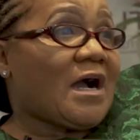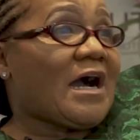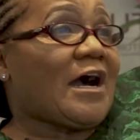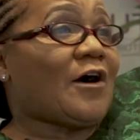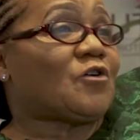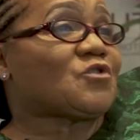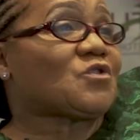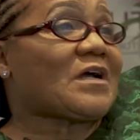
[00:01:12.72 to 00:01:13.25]
I
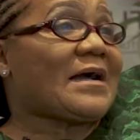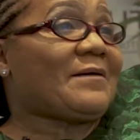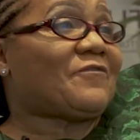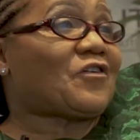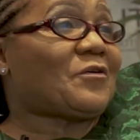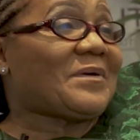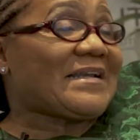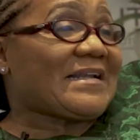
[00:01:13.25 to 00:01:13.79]
also come
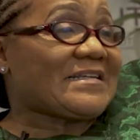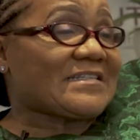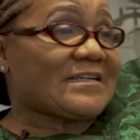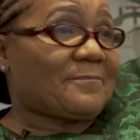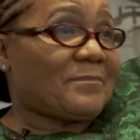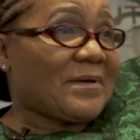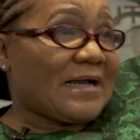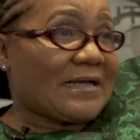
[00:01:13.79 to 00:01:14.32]
from a
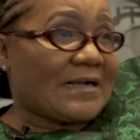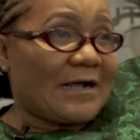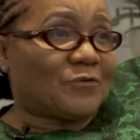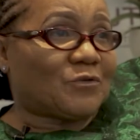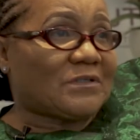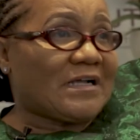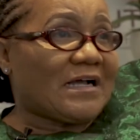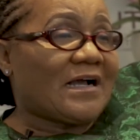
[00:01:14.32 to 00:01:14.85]
nursing
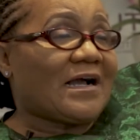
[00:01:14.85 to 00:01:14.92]
background.